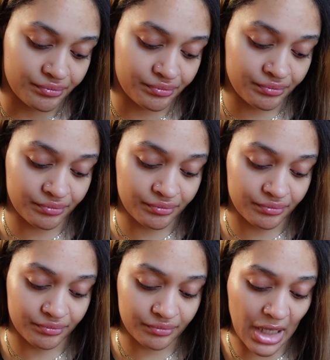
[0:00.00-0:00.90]

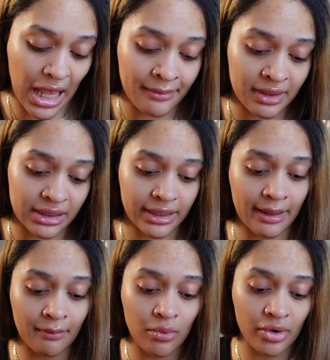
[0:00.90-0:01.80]
Mm-mm. I'm gonna
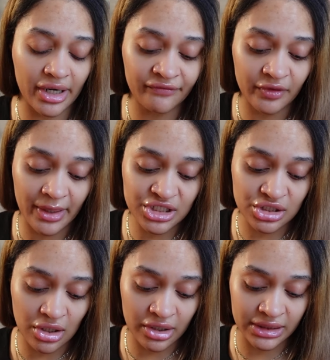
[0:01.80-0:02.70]
get more
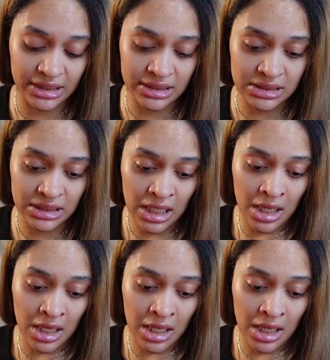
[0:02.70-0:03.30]
information on this.